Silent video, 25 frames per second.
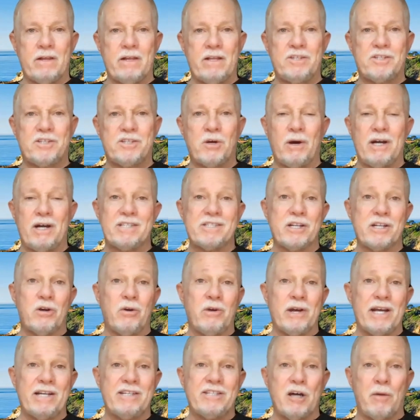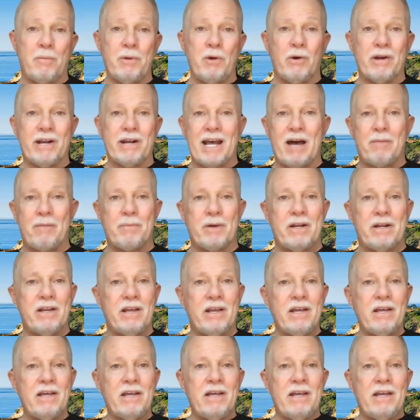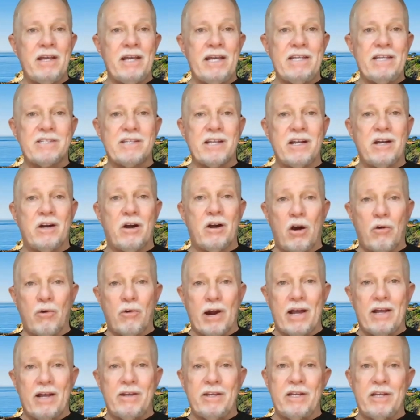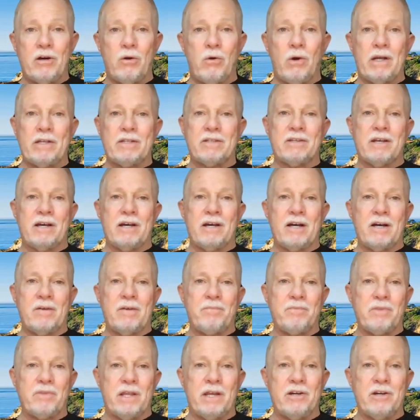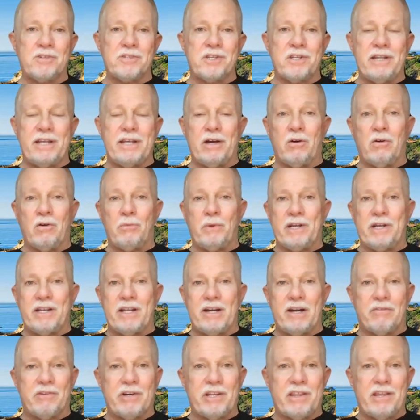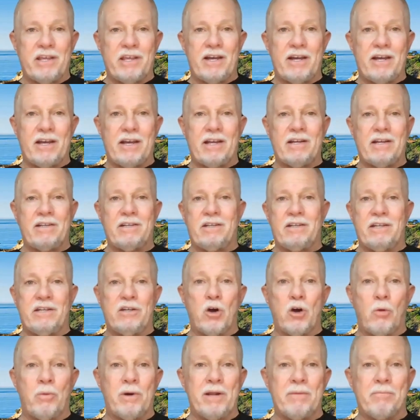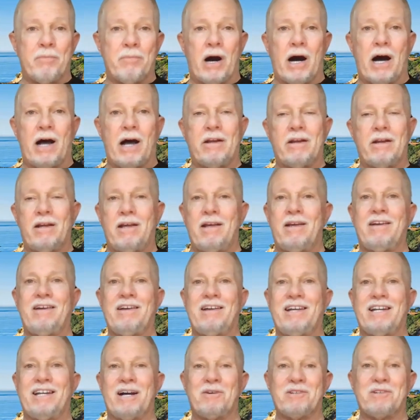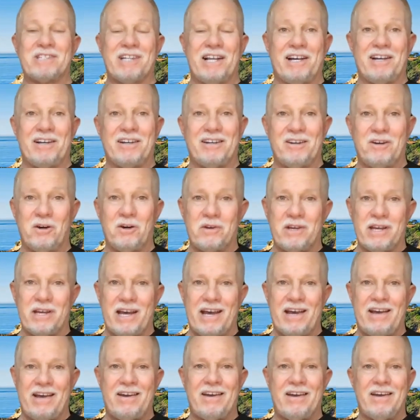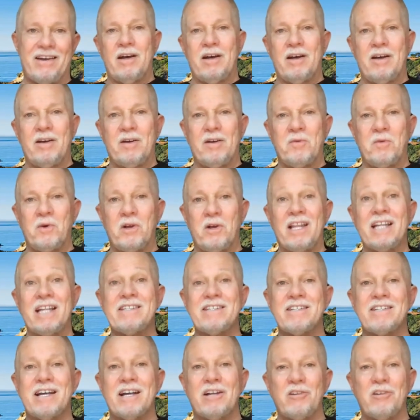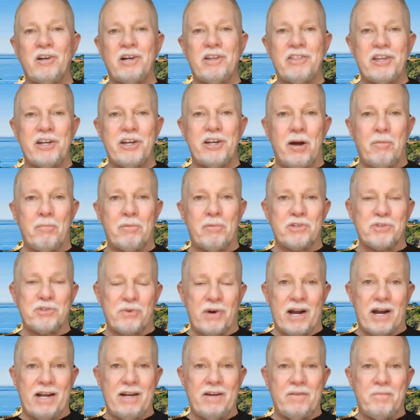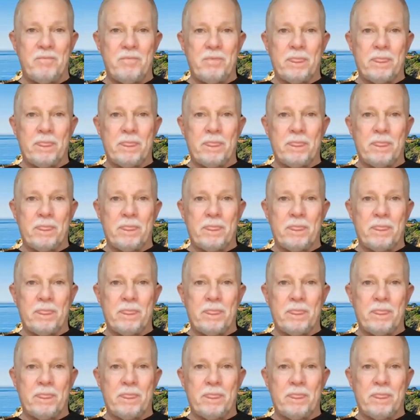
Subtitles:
So I said, okay, tell me what happened. He said, all right, you know what? Here's the deal. We did everything and nobody bought. And I was like, okay, well, let's take a look at the numbers, right?